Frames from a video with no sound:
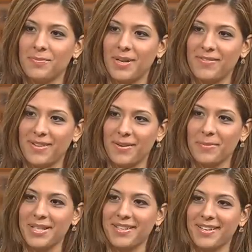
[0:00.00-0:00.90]
my
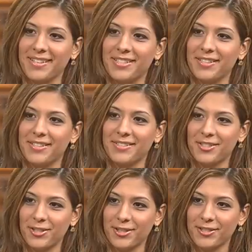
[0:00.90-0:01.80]
family and I to his
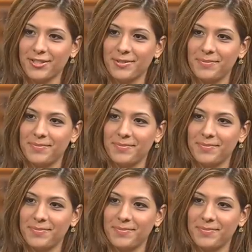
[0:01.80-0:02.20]
church